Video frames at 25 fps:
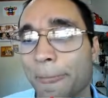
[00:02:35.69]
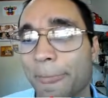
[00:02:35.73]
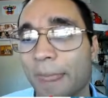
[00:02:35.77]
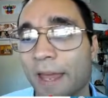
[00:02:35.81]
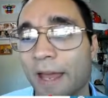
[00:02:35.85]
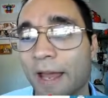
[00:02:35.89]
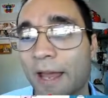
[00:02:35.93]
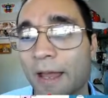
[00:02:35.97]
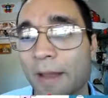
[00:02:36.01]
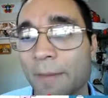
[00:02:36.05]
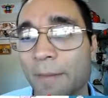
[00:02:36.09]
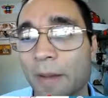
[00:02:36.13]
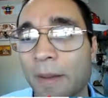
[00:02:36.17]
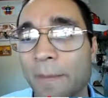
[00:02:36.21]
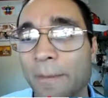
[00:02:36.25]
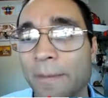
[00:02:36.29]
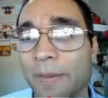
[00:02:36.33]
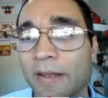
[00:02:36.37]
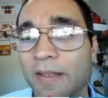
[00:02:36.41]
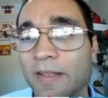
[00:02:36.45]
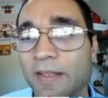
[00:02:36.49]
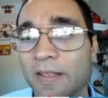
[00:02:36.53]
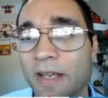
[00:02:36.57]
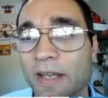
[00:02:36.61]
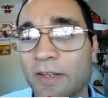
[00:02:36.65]
Um, and
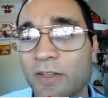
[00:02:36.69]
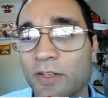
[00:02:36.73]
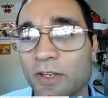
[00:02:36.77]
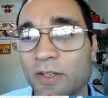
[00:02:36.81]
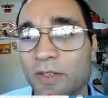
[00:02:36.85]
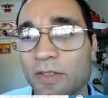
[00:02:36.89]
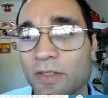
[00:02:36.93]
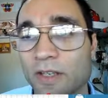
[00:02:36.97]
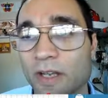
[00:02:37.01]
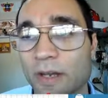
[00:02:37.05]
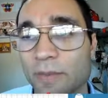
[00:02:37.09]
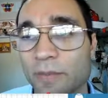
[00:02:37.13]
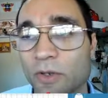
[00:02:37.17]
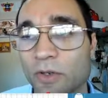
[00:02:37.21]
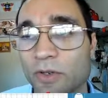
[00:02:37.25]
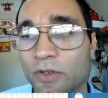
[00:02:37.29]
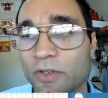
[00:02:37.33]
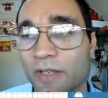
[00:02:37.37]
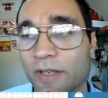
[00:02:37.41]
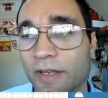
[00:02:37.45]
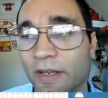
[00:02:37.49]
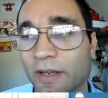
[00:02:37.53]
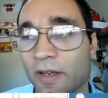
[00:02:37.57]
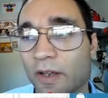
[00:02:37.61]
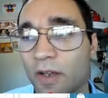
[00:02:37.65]
basically, as you can see, I'm
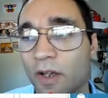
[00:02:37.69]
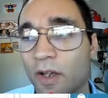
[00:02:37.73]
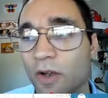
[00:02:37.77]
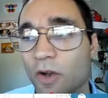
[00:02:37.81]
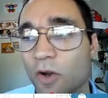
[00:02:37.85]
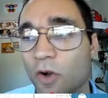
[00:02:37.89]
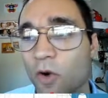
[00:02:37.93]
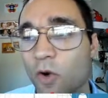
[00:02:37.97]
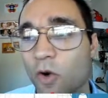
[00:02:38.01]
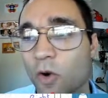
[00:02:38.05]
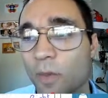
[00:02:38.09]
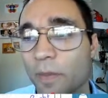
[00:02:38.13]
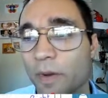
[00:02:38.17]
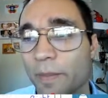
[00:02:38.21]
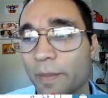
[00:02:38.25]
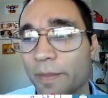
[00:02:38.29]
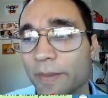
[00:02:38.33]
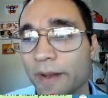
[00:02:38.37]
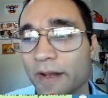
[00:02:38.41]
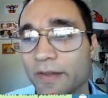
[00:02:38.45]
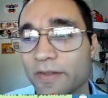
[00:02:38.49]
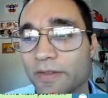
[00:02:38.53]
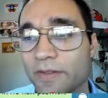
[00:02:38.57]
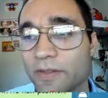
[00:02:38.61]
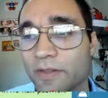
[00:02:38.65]
using Corbett
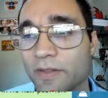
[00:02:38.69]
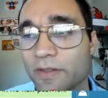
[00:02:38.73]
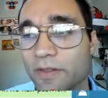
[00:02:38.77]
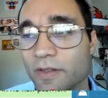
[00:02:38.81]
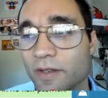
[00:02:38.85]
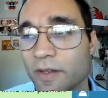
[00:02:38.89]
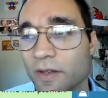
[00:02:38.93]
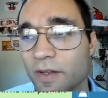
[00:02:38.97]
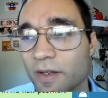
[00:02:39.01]
Maths.